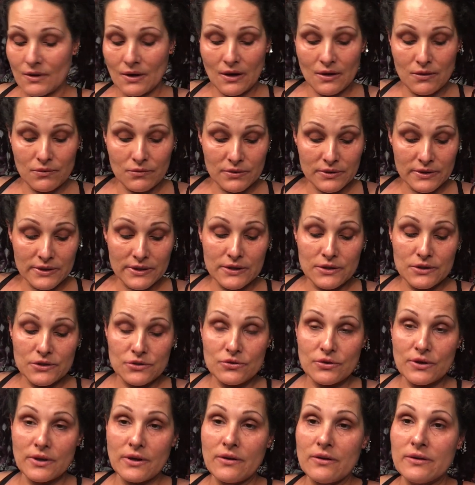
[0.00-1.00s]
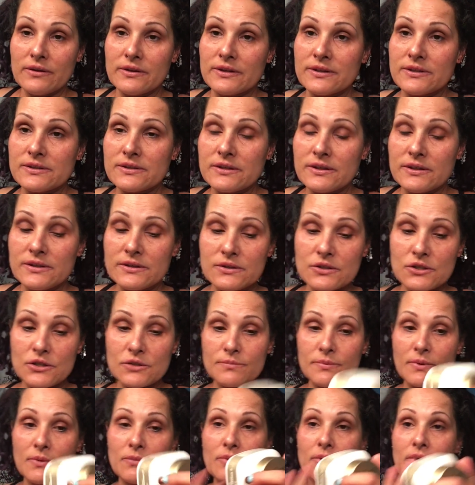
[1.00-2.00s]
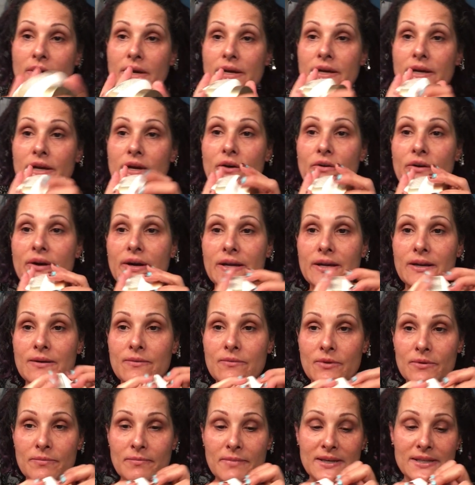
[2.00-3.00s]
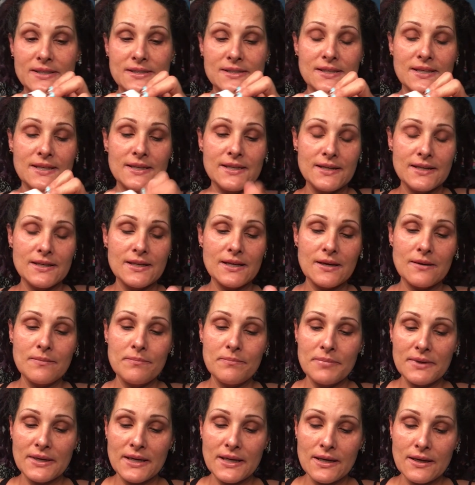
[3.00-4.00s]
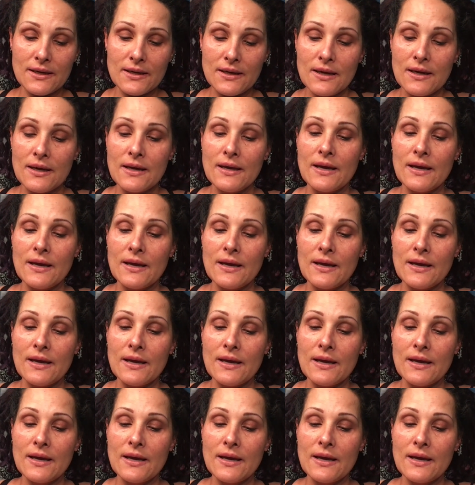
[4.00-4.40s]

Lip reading: I really enjoy all these cleansers, but we're going to go ahead in with my Skin & Company,